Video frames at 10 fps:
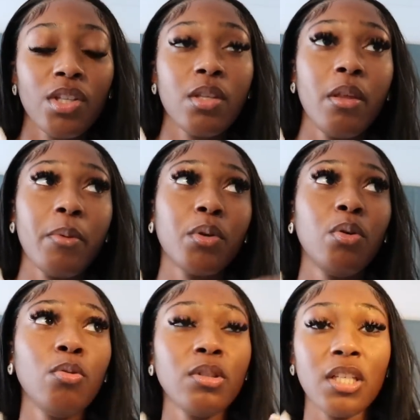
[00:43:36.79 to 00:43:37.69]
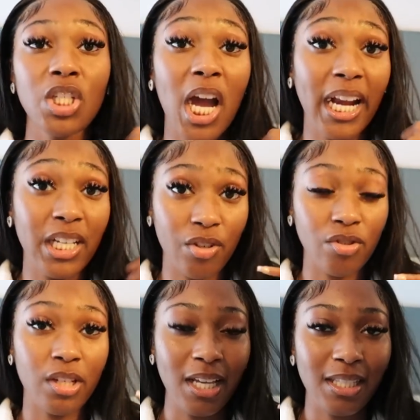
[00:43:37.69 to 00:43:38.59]
So then we called the Chinese
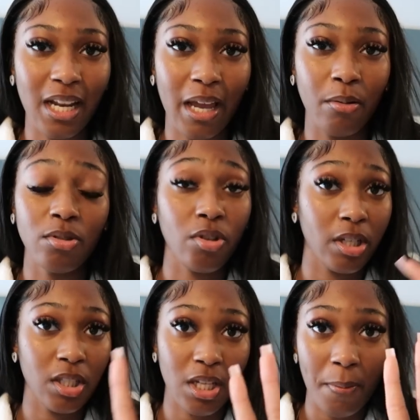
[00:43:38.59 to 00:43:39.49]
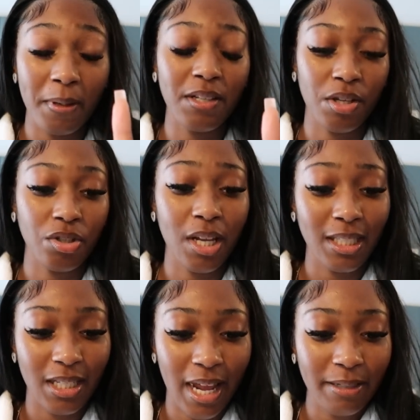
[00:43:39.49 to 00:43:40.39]
restaurant yesterday. Sorry, the Japanese restaurant
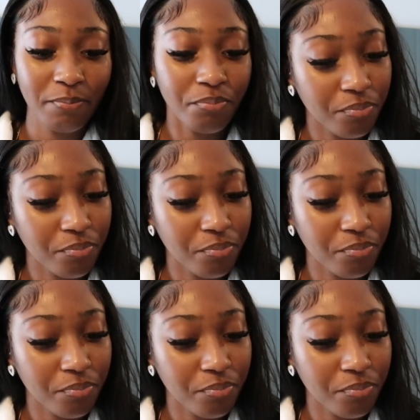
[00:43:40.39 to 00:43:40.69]
yesterday.